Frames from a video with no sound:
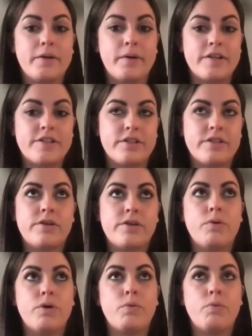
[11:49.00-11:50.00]
question.
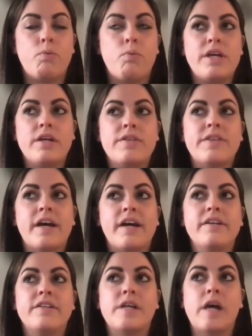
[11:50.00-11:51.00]
So that
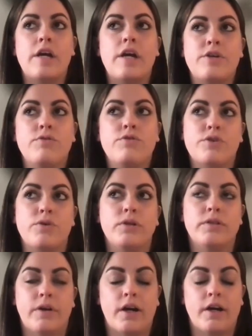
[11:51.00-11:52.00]
is a huge goal
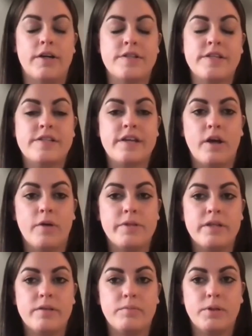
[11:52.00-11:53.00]
of ours, is to help
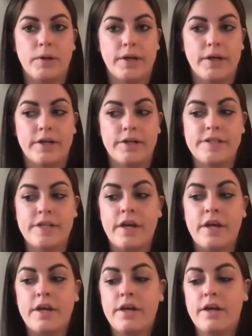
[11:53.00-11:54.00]
the employers
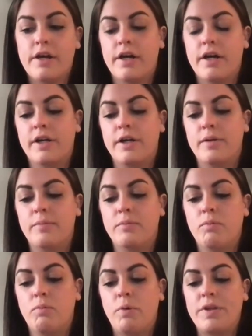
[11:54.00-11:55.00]

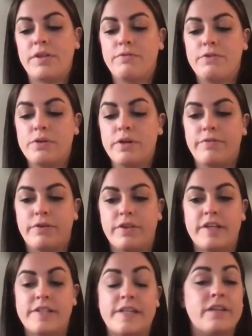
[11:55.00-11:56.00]
with a few different
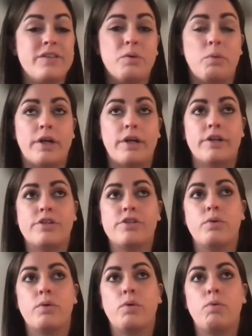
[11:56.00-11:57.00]
things and the workers.
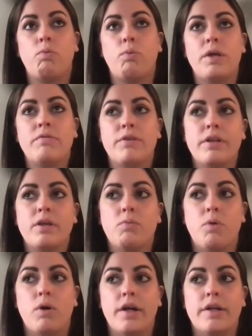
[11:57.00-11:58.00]
So we really
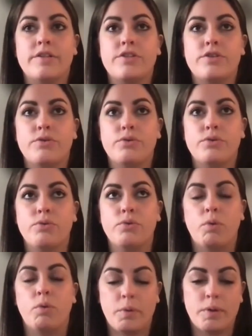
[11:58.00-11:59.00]
want to
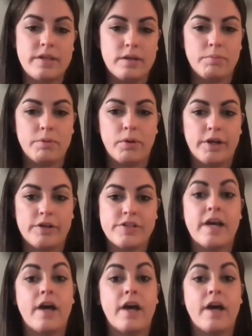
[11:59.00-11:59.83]
work with the employers to